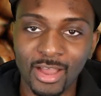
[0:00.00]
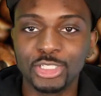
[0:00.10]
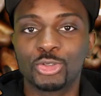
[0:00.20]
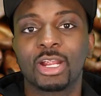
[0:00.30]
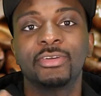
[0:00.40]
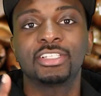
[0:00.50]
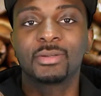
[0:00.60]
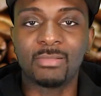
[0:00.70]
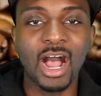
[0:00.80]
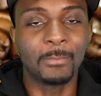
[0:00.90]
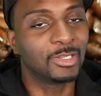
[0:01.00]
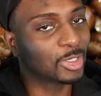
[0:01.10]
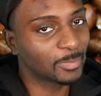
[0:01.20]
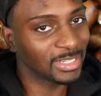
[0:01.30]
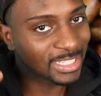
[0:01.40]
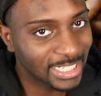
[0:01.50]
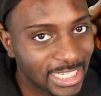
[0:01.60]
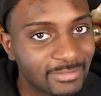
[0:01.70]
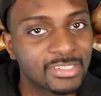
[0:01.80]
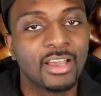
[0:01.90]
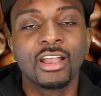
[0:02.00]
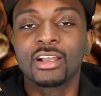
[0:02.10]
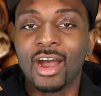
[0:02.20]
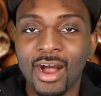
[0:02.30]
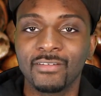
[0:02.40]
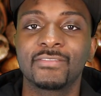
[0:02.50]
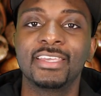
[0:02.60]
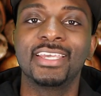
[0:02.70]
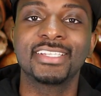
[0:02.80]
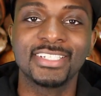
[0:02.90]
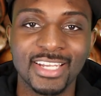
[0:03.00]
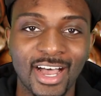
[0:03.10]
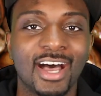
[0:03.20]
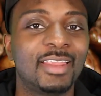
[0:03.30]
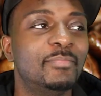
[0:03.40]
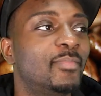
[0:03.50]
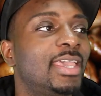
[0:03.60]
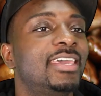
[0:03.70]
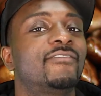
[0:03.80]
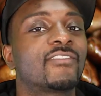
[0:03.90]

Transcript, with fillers: Contrary to popular beliefs, coffee is not made